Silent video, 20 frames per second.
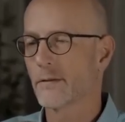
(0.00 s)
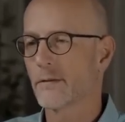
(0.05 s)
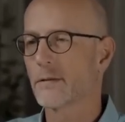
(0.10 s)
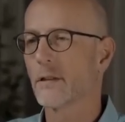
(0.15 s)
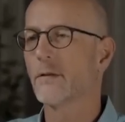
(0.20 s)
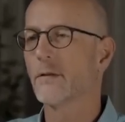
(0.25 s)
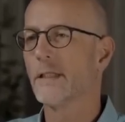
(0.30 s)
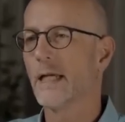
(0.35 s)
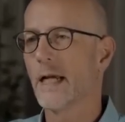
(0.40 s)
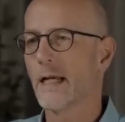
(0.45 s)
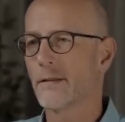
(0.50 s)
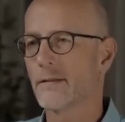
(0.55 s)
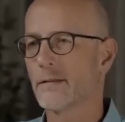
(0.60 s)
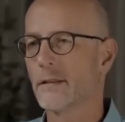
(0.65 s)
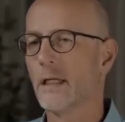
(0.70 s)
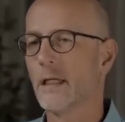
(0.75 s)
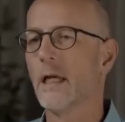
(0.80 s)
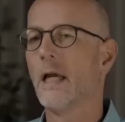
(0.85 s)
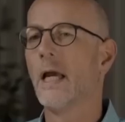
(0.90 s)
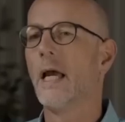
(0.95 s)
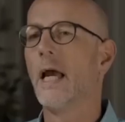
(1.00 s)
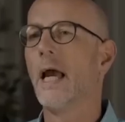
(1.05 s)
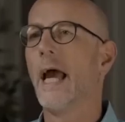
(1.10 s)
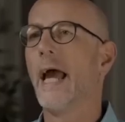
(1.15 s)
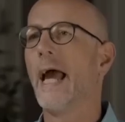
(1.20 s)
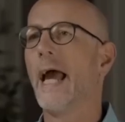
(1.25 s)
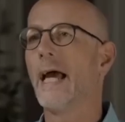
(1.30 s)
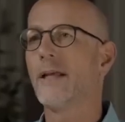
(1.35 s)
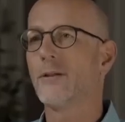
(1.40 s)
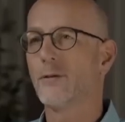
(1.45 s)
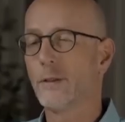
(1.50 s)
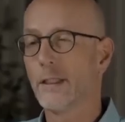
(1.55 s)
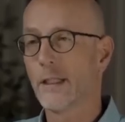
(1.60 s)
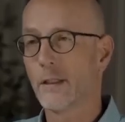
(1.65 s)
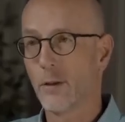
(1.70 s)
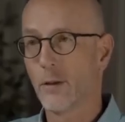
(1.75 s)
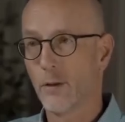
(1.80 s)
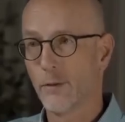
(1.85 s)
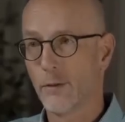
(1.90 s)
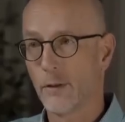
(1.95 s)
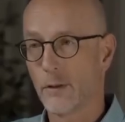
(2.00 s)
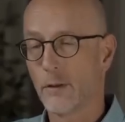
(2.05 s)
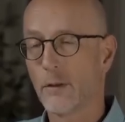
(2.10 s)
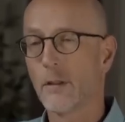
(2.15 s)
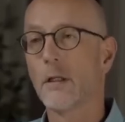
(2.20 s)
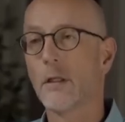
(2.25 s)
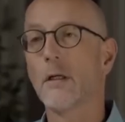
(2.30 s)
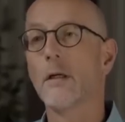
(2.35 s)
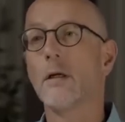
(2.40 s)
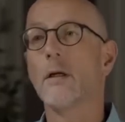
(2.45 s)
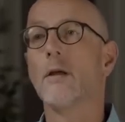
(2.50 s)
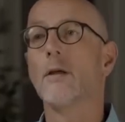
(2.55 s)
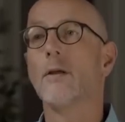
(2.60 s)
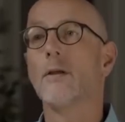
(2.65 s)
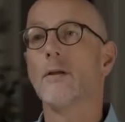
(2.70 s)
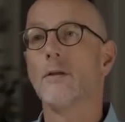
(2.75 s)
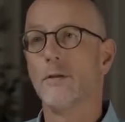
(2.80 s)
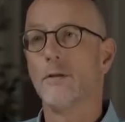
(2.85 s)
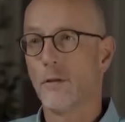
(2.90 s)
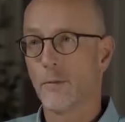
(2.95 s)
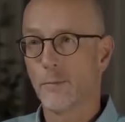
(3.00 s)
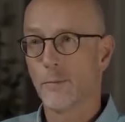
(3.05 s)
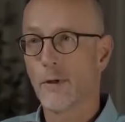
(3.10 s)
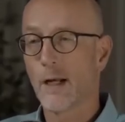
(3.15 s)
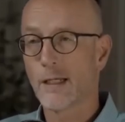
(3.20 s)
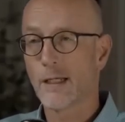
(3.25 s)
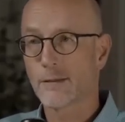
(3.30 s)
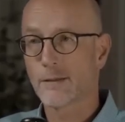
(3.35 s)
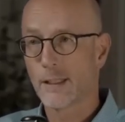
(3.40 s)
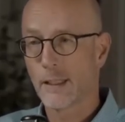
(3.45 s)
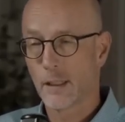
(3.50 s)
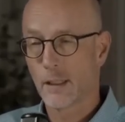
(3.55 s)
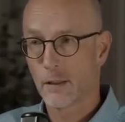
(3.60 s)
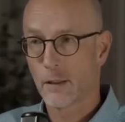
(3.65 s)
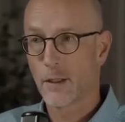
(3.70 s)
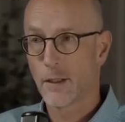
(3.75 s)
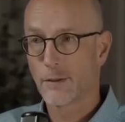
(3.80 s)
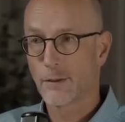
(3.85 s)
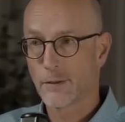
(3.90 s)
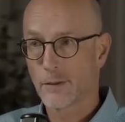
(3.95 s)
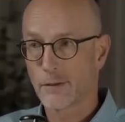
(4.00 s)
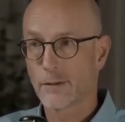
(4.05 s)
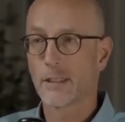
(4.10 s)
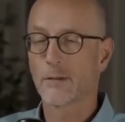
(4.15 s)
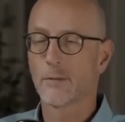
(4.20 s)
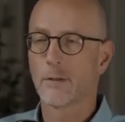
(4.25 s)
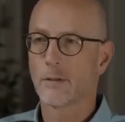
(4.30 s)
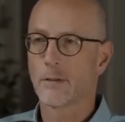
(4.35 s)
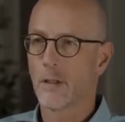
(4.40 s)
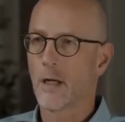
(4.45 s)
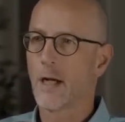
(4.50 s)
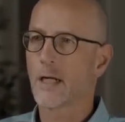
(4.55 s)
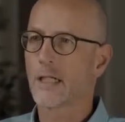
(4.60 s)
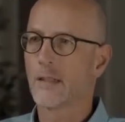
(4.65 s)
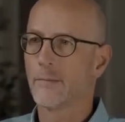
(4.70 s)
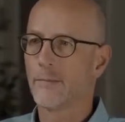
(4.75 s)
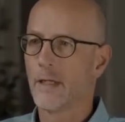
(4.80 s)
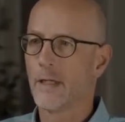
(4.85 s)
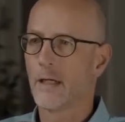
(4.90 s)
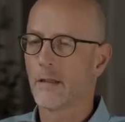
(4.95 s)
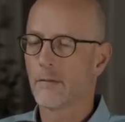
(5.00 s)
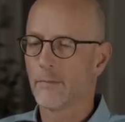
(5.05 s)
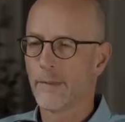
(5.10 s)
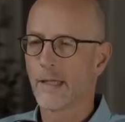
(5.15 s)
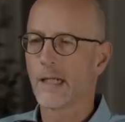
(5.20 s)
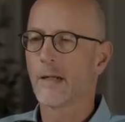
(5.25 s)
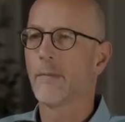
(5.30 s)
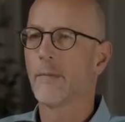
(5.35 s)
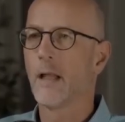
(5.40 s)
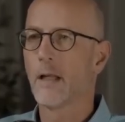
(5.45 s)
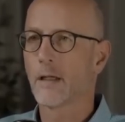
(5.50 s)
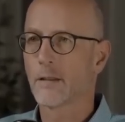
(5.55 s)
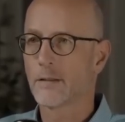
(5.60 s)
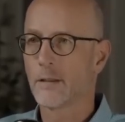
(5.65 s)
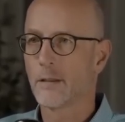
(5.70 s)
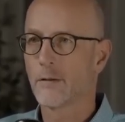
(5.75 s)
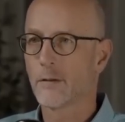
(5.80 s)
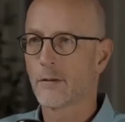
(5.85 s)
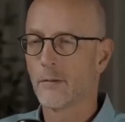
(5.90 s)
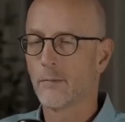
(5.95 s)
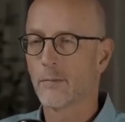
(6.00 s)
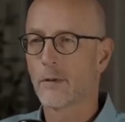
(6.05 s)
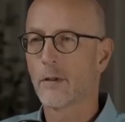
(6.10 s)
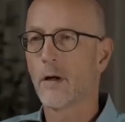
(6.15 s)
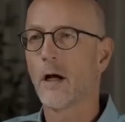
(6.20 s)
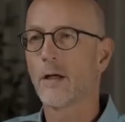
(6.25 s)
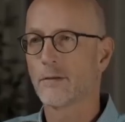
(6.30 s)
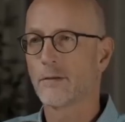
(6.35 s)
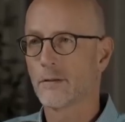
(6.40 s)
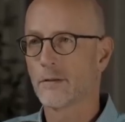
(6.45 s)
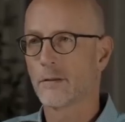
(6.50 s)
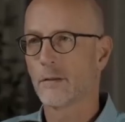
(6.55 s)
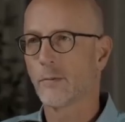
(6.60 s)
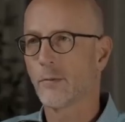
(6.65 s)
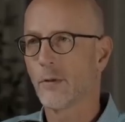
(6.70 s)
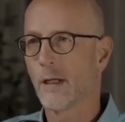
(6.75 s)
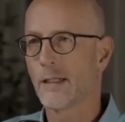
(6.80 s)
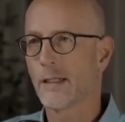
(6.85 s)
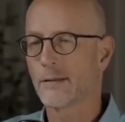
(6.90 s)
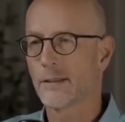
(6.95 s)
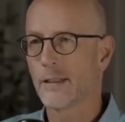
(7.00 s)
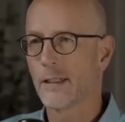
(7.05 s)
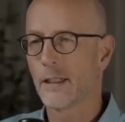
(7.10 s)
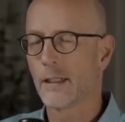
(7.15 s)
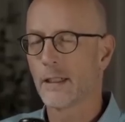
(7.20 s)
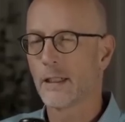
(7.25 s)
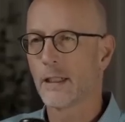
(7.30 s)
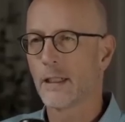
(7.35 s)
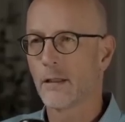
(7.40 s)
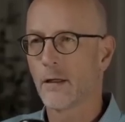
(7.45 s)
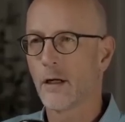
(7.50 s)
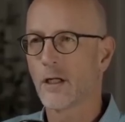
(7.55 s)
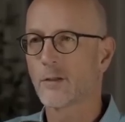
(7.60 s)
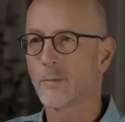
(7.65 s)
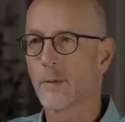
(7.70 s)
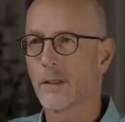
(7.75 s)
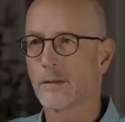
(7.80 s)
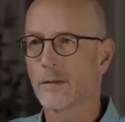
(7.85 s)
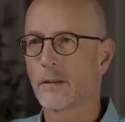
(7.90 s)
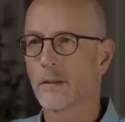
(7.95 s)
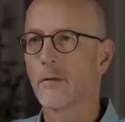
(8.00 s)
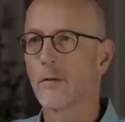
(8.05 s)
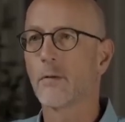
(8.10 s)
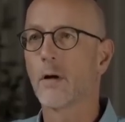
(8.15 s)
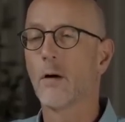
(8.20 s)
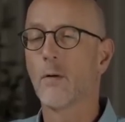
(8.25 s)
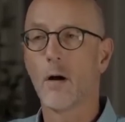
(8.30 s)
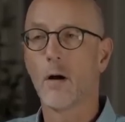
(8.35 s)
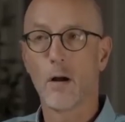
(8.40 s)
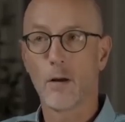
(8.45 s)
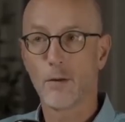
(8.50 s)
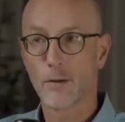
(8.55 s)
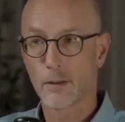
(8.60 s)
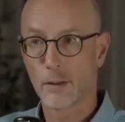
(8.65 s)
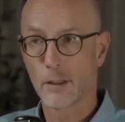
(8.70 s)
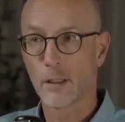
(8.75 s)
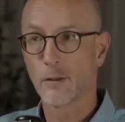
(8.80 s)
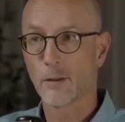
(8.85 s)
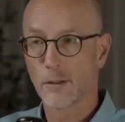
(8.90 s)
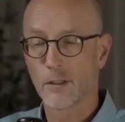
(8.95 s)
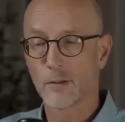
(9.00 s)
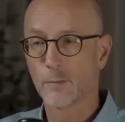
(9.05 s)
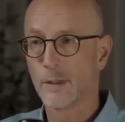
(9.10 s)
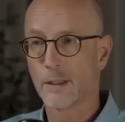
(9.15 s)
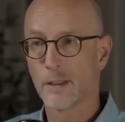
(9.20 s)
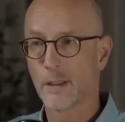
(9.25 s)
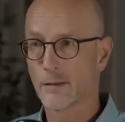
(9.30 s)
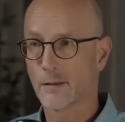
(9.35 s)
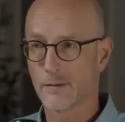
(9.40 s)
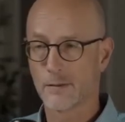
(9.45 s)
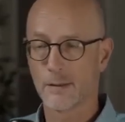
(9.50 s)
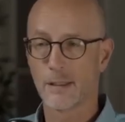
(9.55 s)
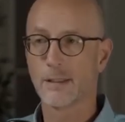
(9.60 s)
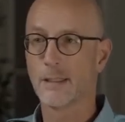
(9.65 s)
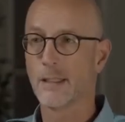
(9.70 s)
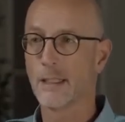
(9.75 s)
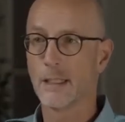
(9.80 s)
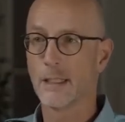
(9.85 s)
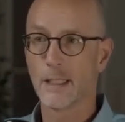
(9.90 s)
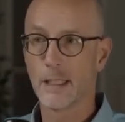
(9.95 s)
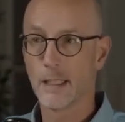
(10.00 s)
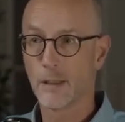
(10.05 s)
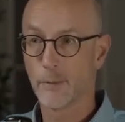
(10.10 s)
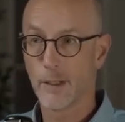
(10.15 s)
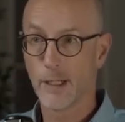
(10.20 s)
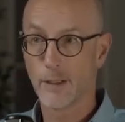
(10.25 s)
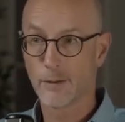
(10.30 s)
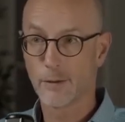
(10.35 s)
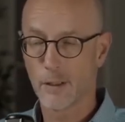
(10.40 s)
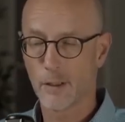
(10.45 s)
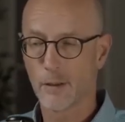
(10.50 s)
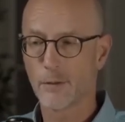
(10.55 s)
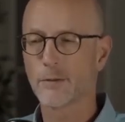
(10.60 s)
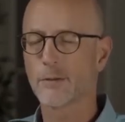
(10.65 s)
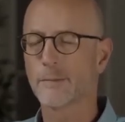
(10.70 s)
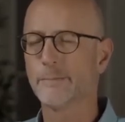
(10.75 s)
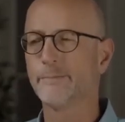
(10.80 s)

So yes, as you get older, your prostate enlarges. As we talked about, metabolic syndrome causes your prostate in large part to grow just because of the T to E ratios.